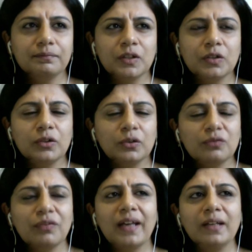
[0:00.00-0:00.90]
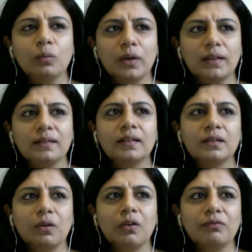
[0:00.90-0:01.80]

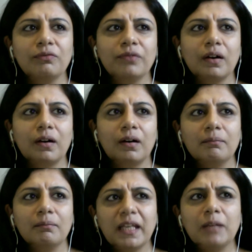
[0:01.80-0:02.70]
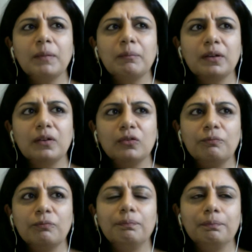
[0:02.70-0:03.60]
voices of many people who've
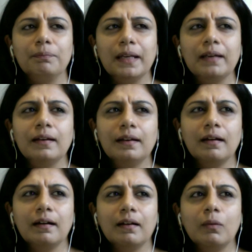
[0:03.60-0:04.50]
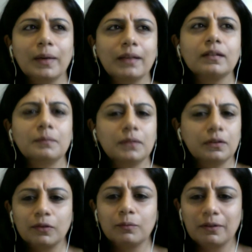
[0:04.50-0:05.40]
been victims
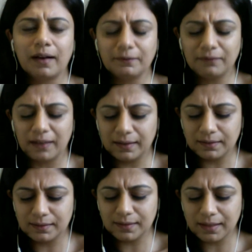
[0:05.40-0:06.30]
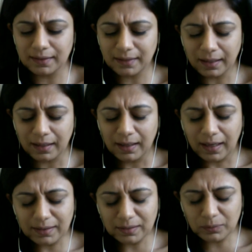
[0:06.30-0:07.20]
of human rights violations. And I think
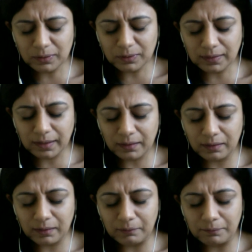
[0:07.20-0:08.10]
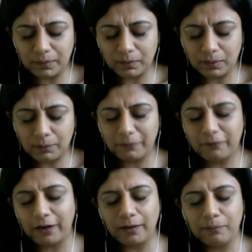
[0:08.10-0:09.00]
I just want to say a
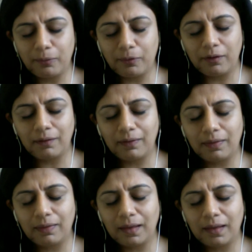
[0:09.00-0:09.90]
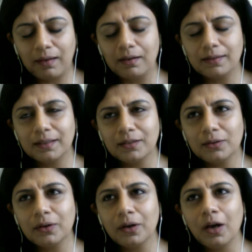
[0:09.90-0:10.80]
very important thing here, that
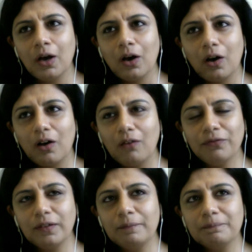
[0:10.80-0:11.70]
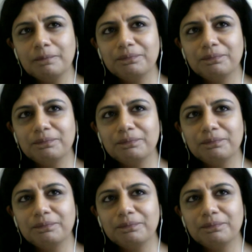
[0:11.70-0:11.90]
often